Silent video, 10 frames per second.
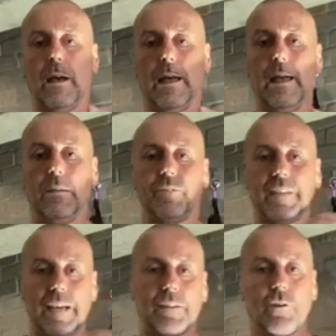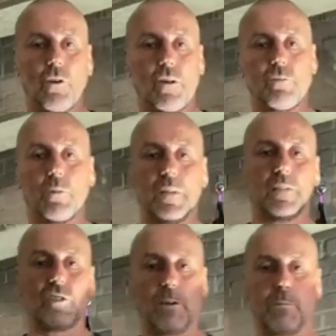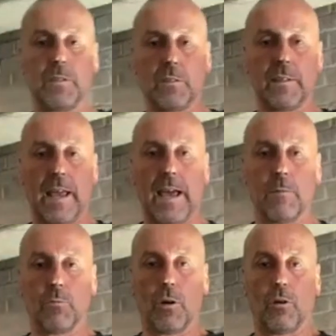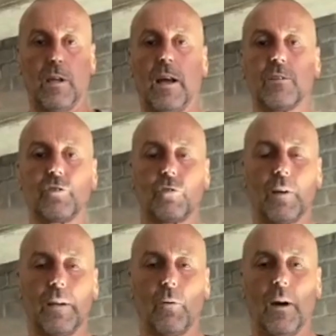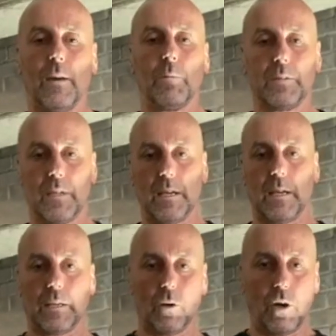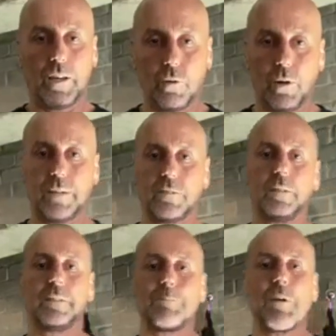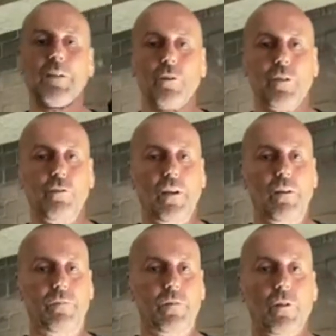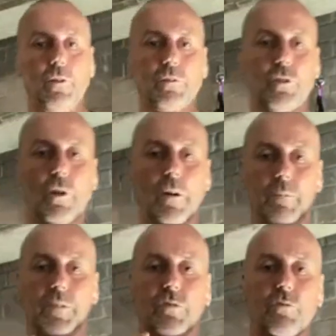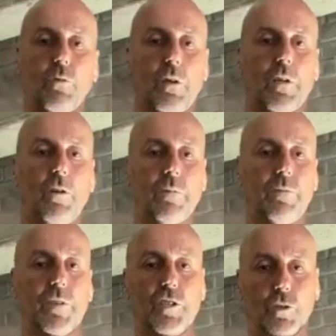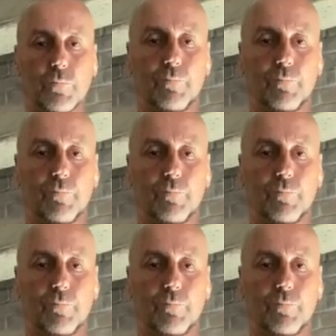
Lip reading: And for the other guys, we're going to jump into the ab roller straight away. But the guy who hasn't been on the ground for a long time, this is what I got for you.